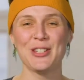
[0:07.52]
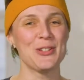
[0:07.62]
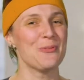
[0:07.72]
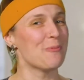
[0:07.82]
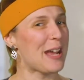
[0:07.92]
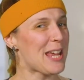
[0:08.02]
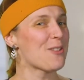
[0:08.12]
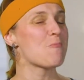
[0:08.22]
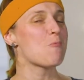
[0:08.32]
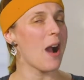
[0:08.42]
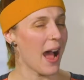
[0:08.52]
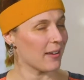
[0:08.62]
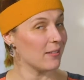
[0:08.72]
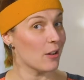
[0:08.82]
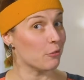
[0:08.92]
to week
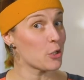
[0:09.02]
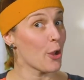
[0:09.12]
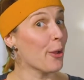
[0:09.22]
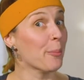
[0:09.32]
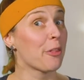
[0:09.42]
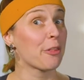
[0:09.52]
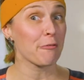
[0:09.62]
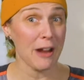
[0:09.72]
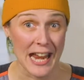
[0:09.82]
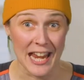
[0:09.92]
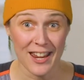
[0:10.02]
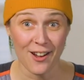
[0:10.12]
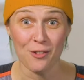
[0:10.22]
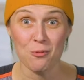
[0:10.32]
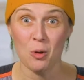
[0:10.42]
one of term three
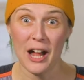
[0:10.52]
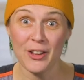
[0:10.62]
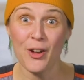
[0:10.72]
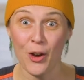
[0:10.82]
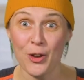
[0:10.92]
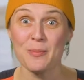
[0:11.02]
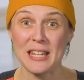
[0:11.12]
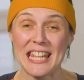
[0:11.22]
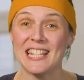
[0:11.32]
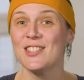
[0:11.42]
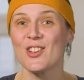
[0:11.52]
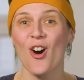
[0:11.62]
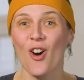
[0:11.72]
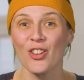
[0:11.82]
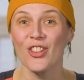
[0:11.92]
of One Hope Kids
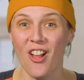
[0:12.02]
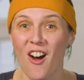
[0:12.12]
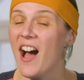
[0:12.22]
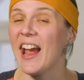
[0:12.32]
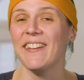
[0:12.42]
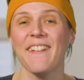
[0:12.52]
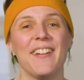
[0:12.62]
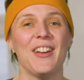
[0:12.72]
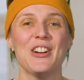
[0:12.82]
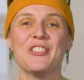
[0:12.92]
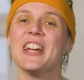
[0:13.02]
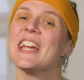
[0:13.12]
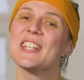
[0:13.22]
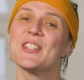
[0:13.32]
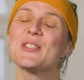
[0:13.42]
Online. We
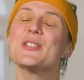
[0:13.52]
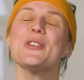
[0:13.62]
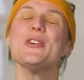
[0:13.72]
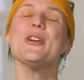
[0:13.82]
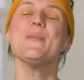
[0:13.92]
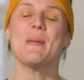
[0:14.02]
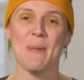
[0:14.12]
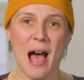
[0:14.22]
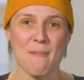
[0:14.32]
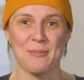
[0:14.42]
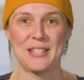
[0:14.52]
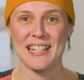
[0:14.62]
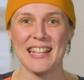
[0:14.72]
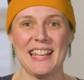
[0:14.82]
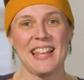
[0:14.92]
are super
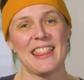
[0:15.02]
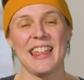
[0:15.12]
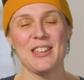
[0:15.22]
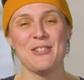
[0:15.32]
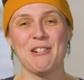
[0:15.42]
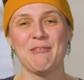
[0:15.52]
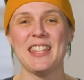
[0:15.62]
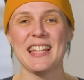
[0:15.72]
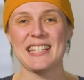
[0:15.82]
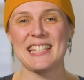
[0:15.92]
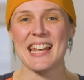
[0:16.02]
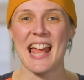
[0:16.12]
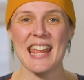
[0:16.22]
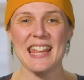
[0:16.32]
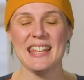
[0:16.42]
pumped that you are with us
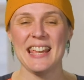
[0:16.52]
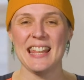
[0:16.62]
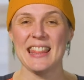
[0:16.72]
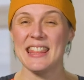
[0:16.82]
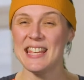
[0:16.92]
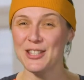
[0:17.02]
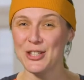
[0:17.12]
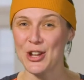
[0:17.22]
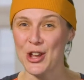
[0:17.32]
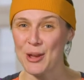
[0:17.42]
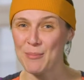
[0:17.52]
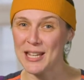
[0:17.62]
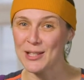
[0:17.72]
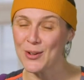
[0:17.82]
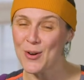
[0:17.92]
today. This term
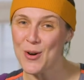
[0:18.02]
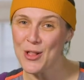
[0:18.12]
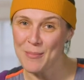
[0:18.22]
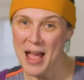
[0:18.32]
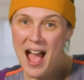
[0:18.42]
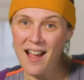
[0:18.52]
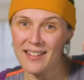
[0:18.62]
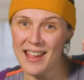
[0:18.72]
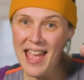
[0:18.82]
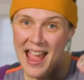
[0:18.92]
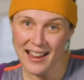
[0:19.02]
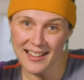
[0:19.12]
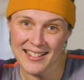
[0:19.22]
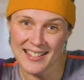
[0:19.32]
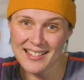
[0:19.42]
is all about
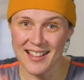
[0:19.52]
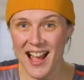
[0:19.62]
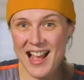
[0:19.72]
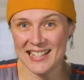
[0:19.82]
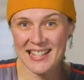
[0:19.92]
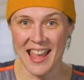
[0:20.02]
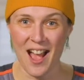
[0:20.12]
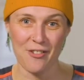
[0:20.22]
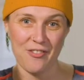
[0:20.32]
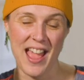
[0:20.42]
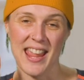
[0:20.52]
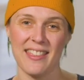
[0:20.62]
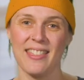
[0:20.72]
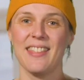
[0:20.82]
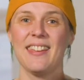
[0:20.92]
exercising our faith.